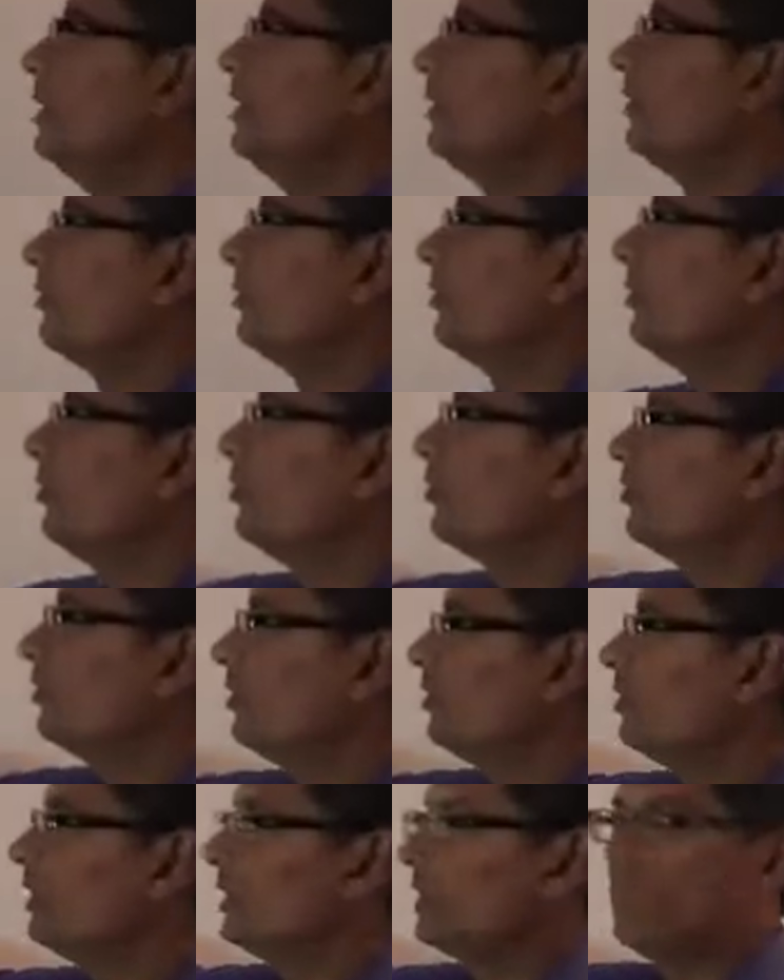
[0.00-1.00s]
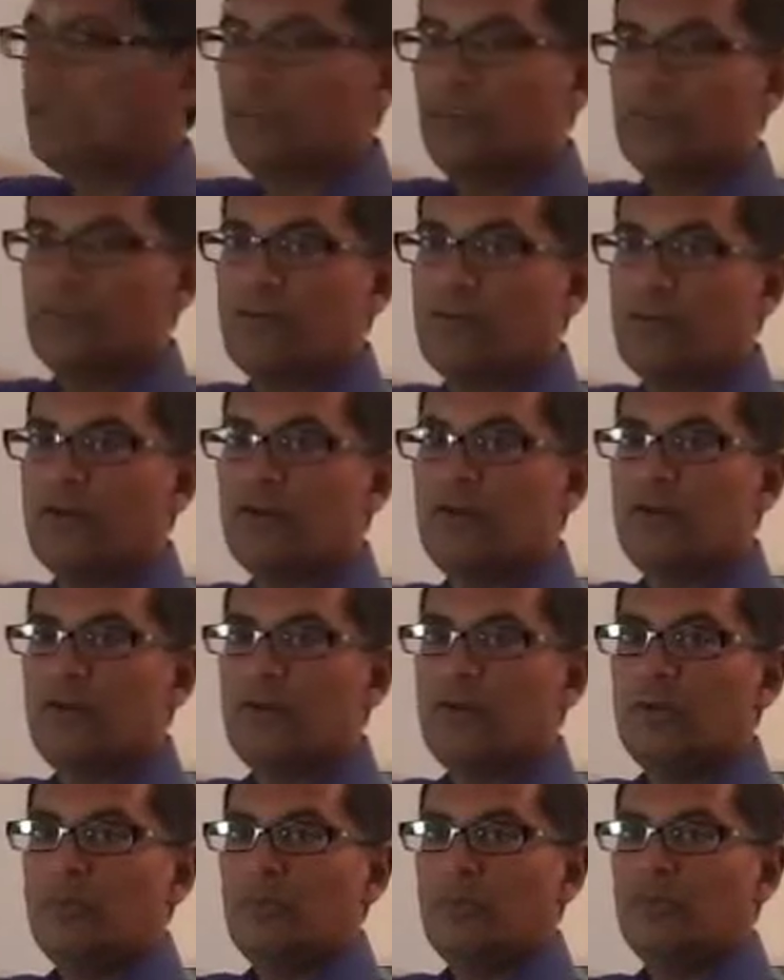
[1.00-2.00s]
is going to look just like this graph,
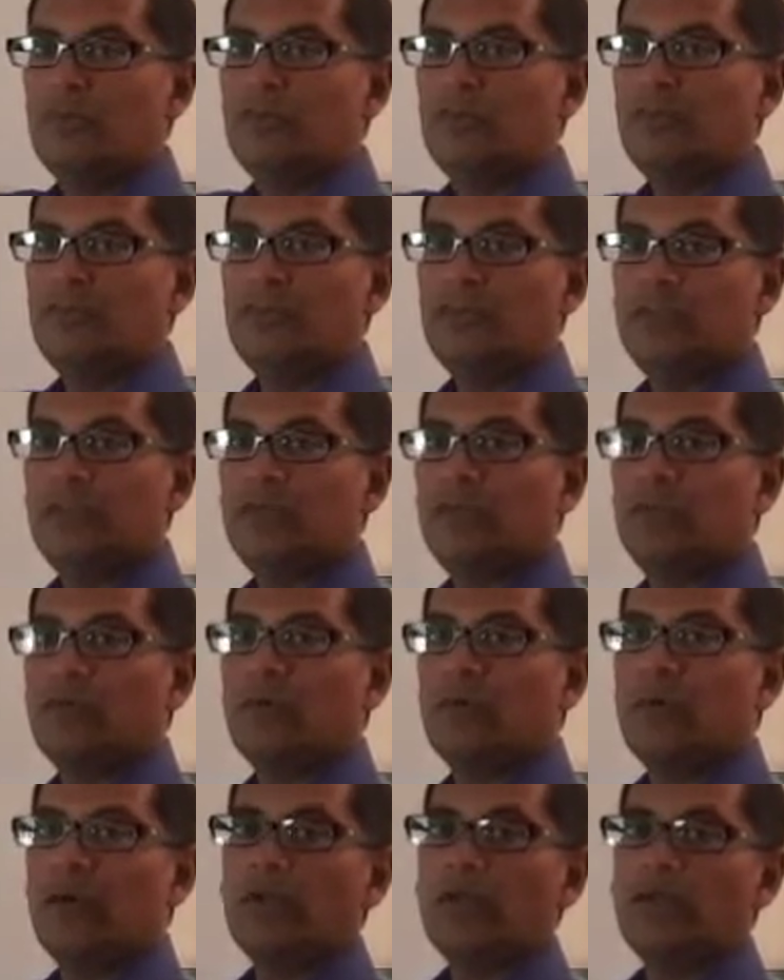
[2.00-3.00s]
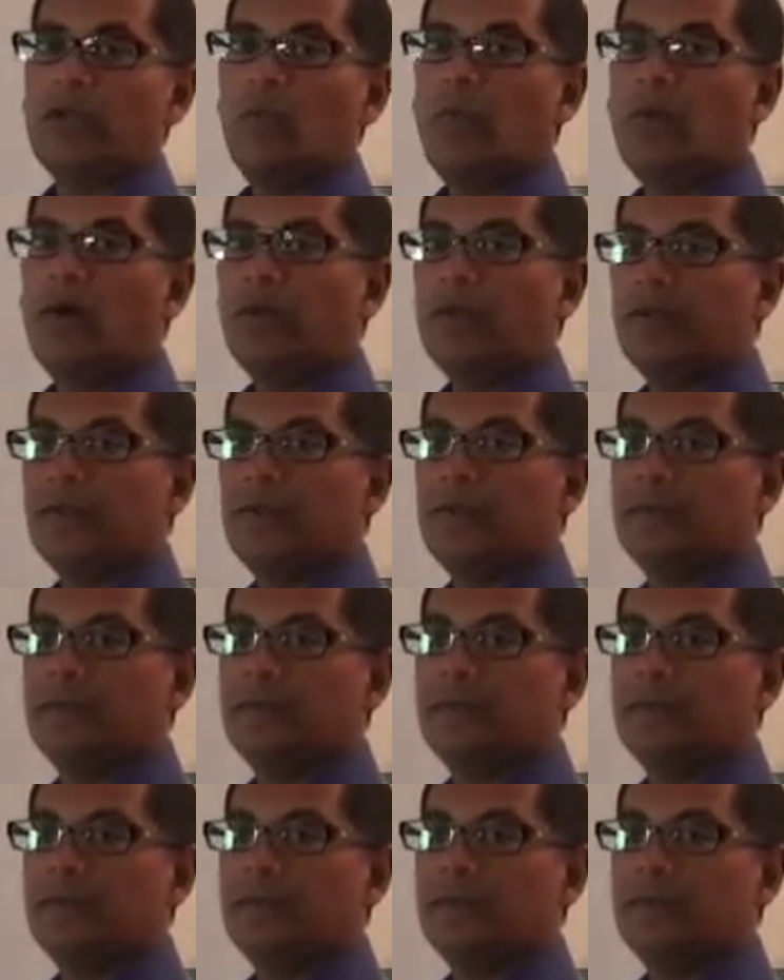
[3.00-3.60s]
but shifted to the right 1.